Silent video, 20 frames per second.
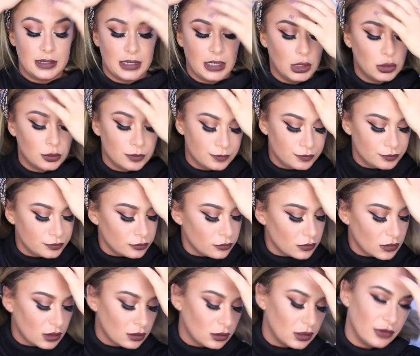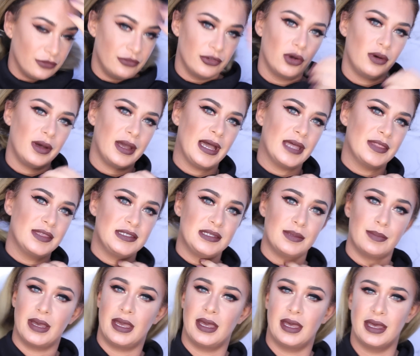out. I forgot I had this
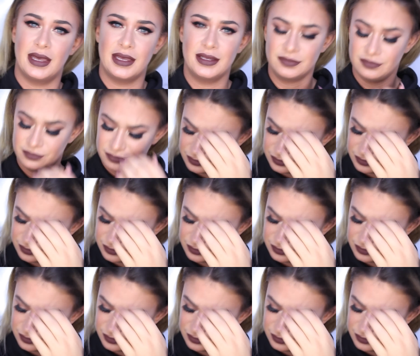in my hair.